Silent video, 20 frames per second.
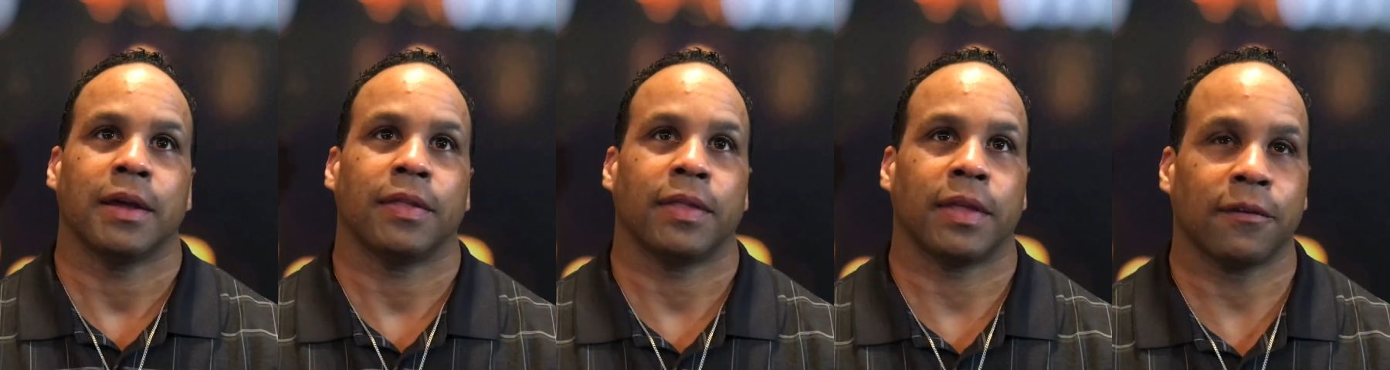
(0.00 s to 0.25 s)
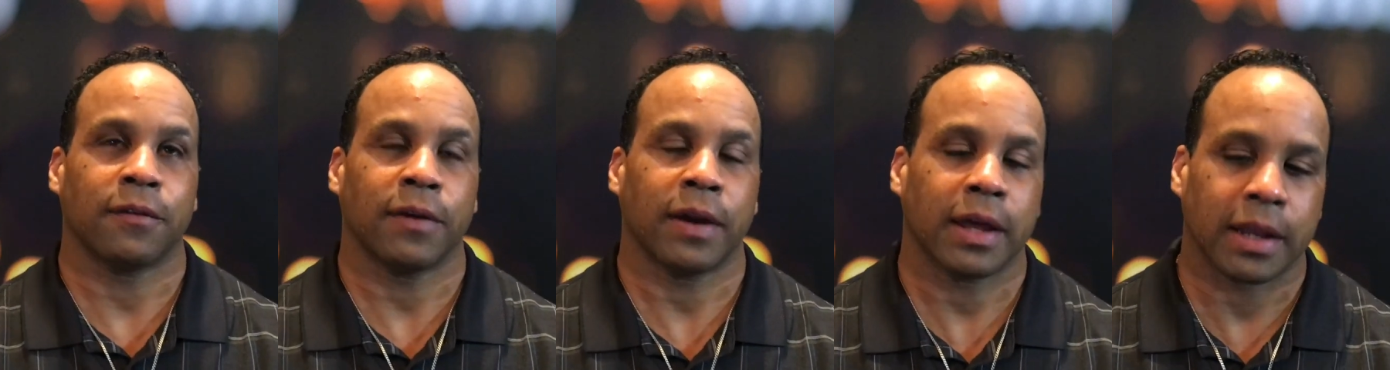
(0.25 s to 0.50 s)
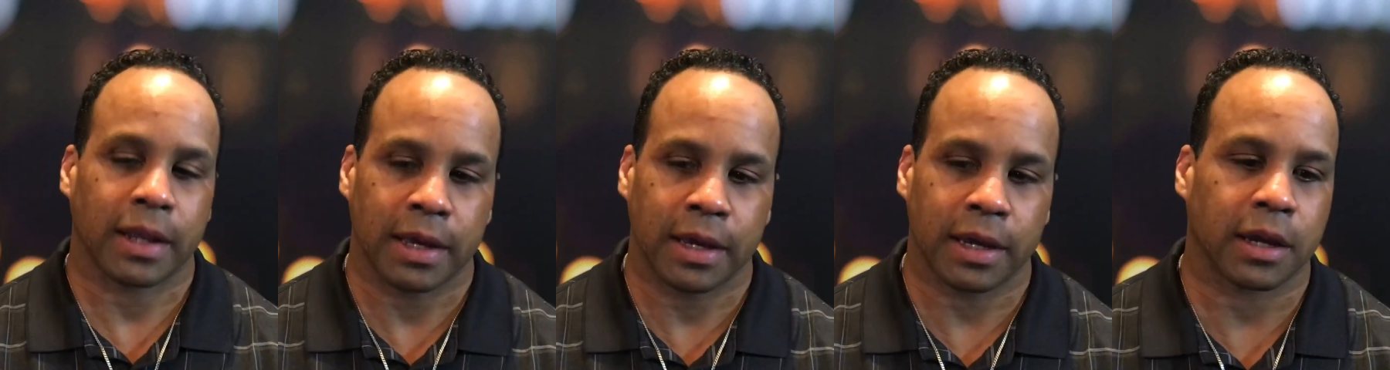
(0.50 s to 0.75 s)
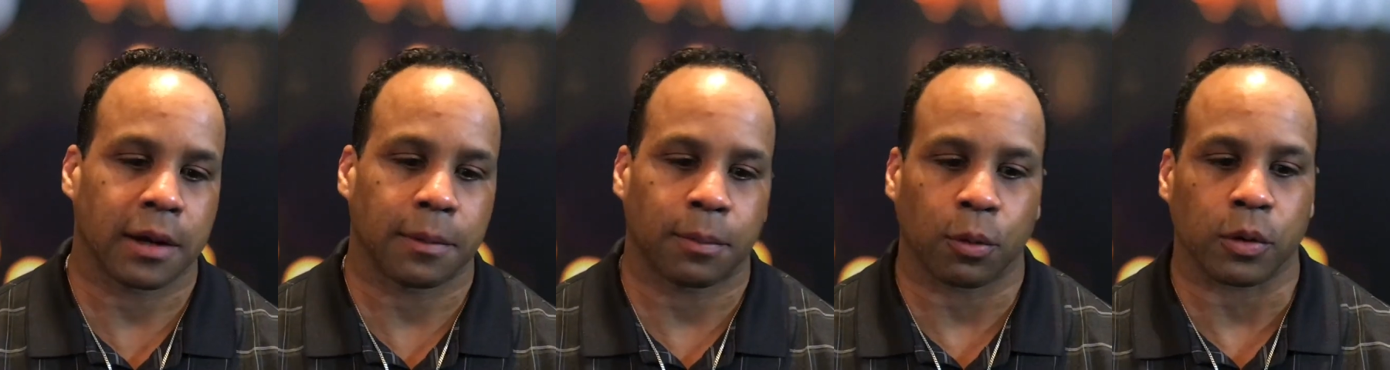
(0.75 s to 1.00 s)
They've had a
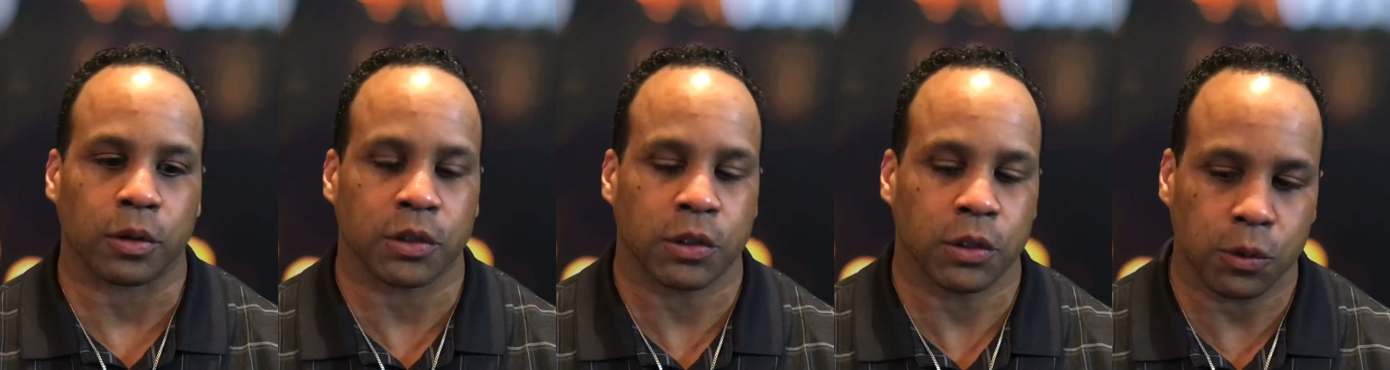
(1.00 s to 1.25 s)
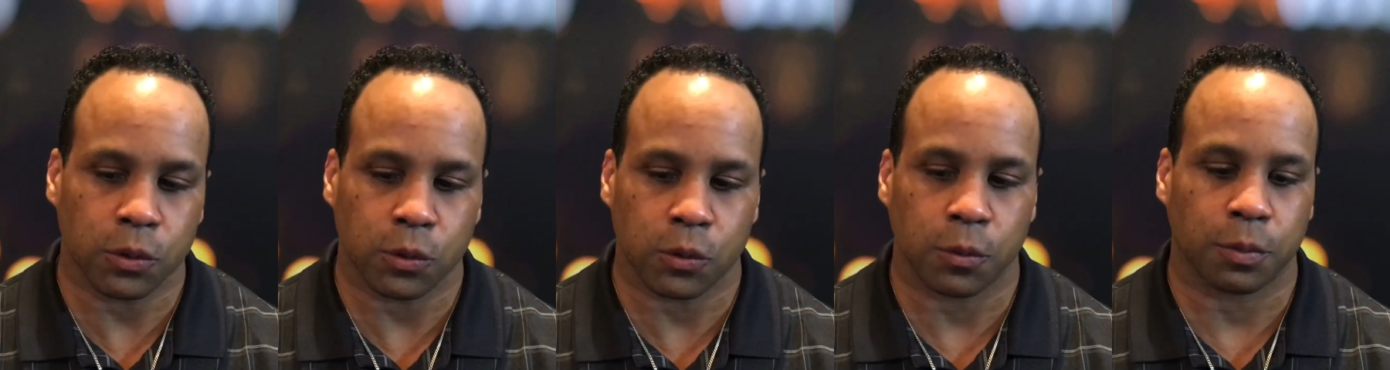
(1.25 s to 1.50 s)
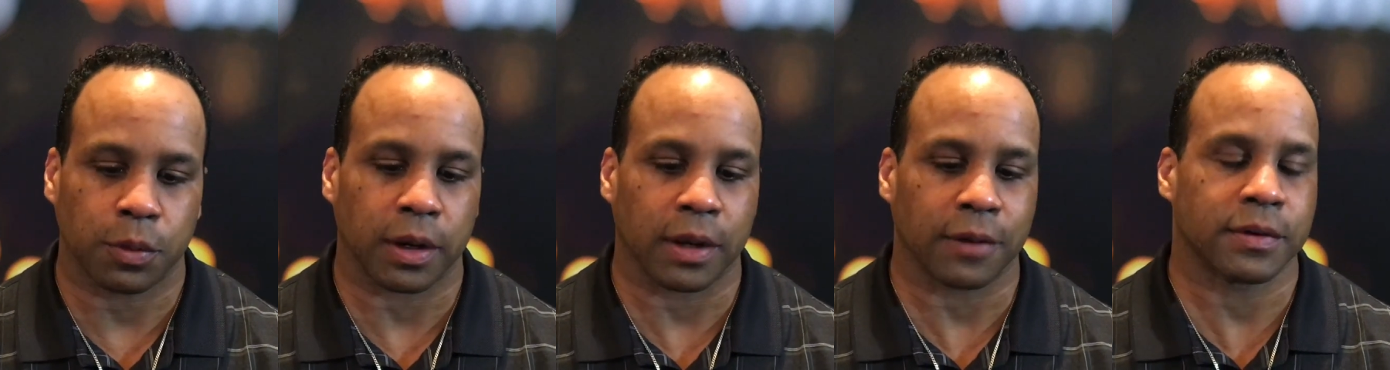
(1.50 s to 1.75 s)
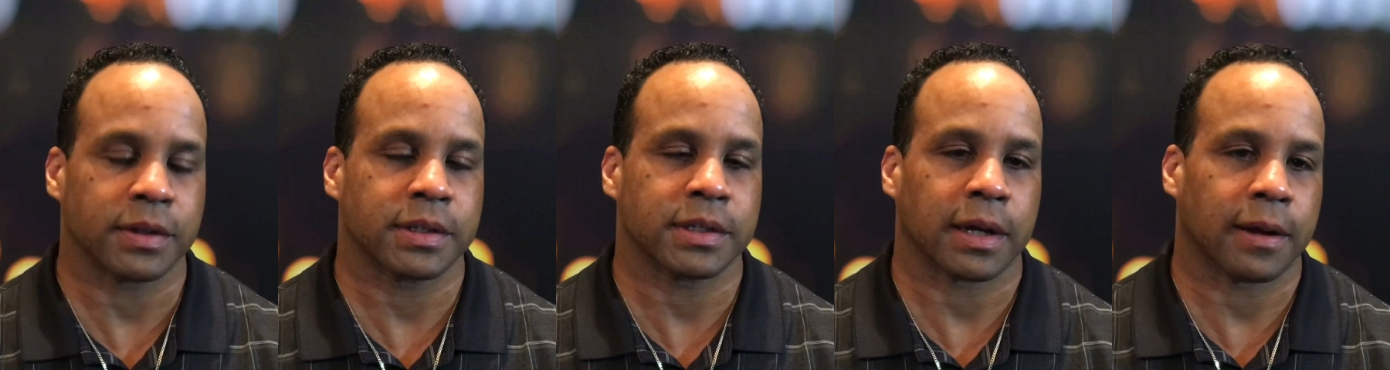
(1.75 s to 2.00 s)
hiccup or two, but
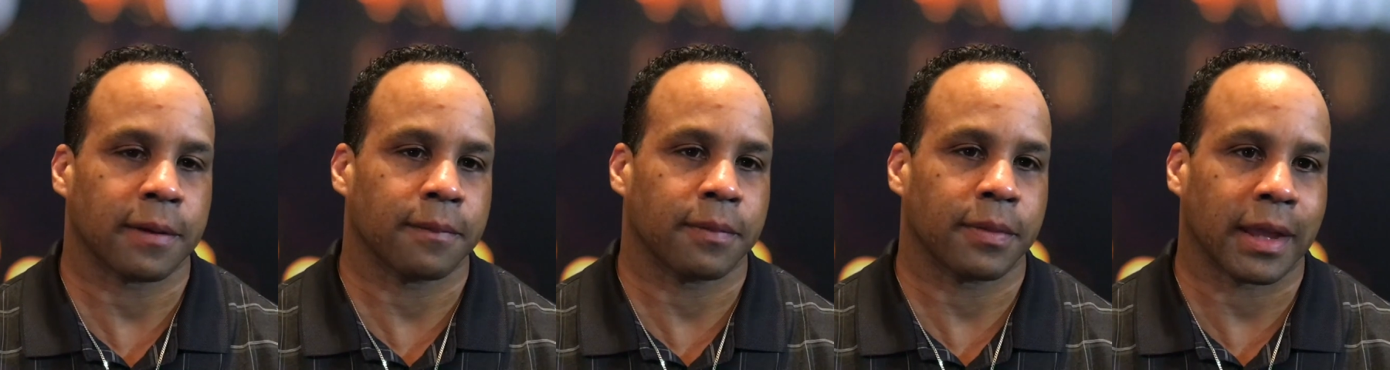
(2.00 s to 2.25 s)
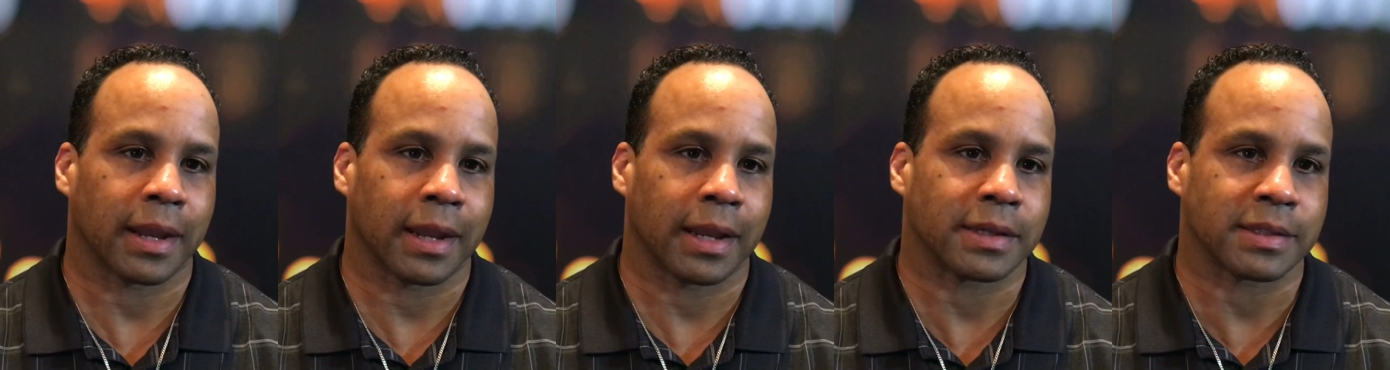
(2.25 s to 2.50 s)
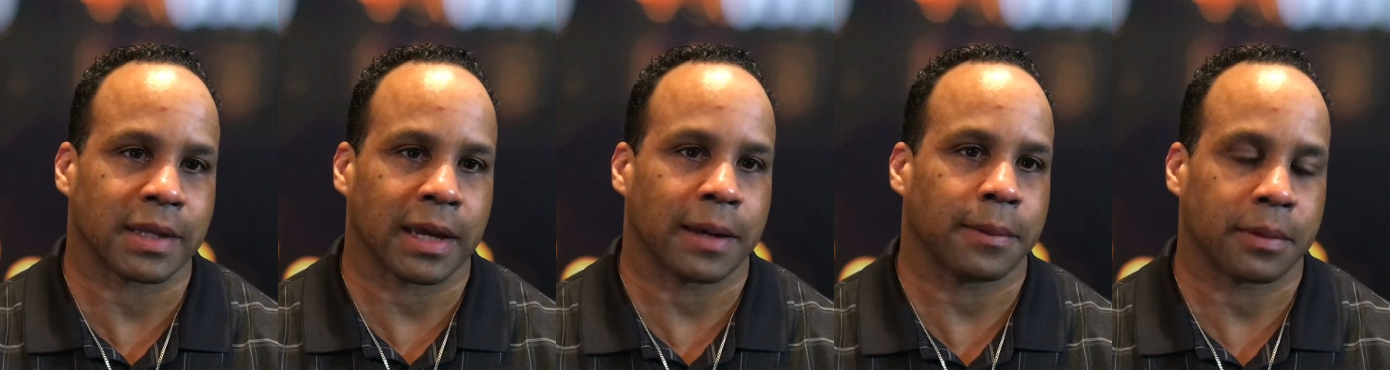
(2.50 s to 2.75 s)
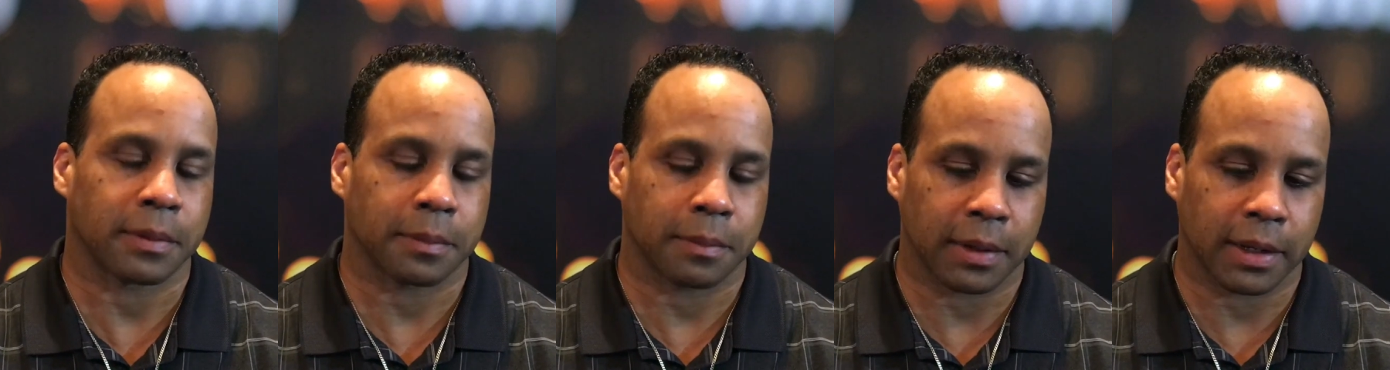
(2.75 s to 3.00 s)
every time that has
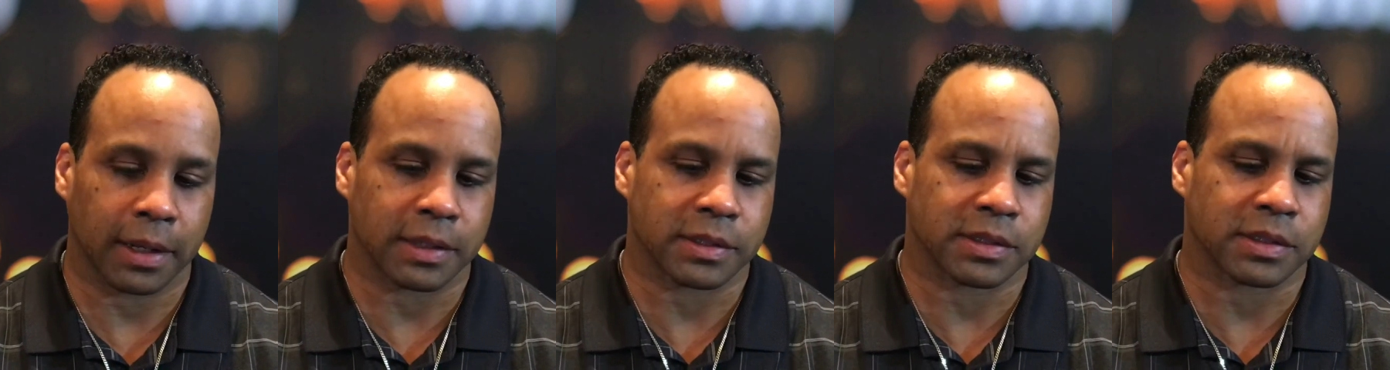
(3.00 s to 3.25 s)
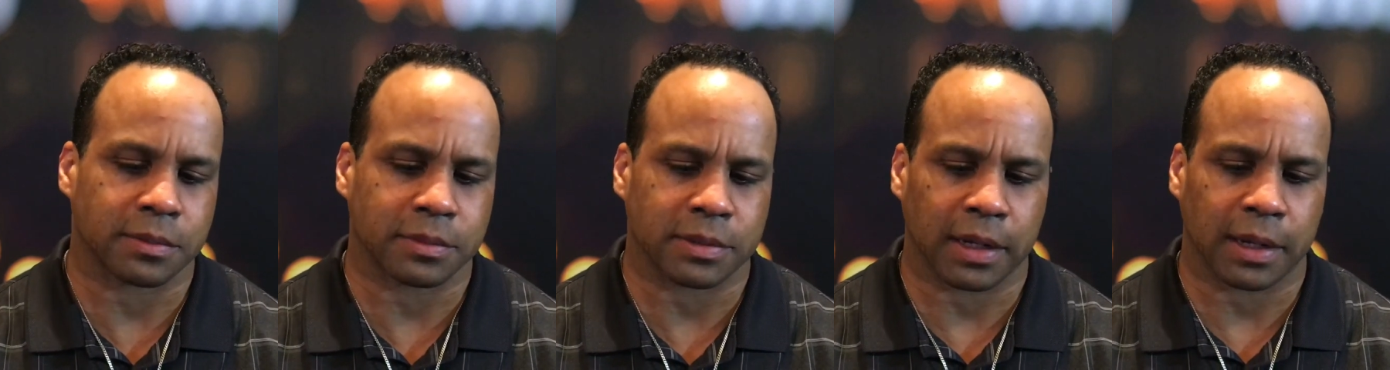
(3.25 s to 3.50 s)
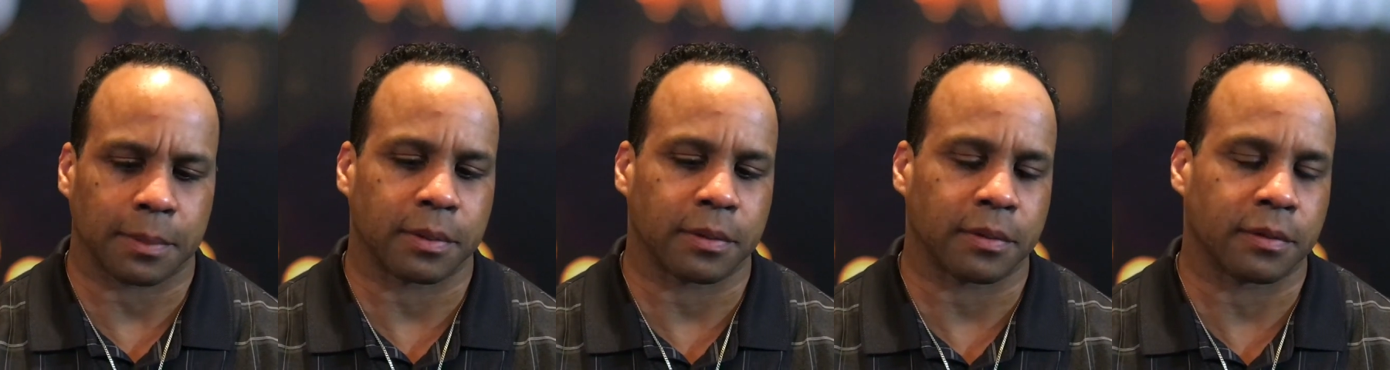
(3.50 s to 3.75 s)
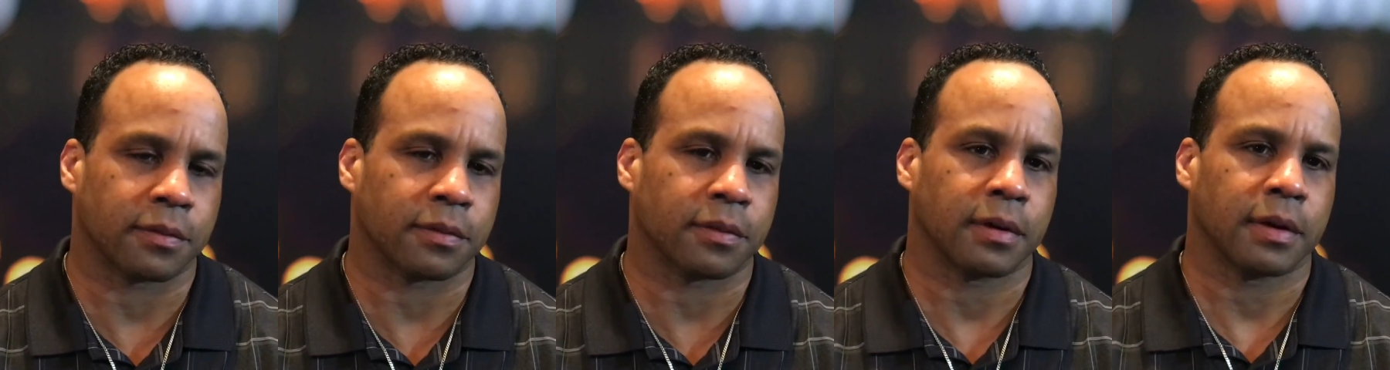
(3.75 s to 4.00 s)
happened, meaning some type
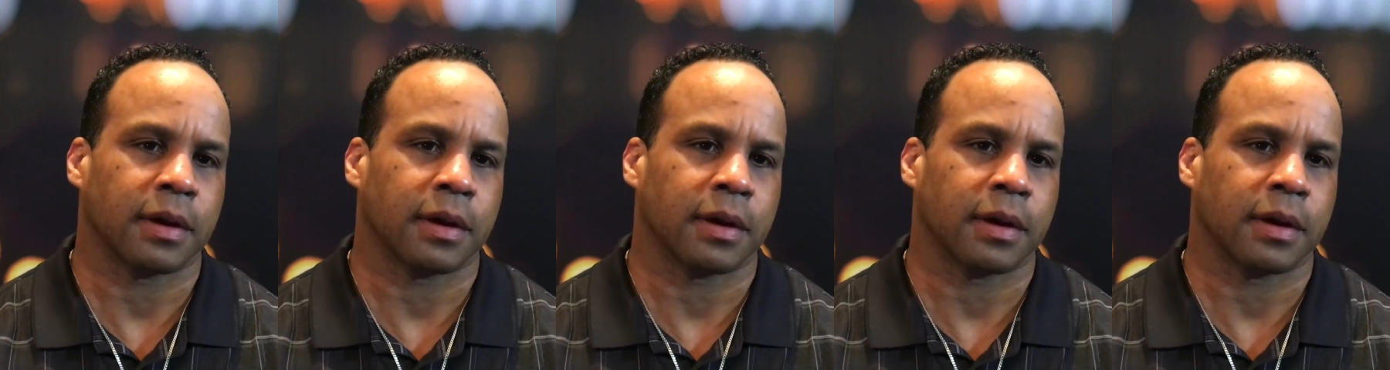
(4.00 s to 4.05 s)
of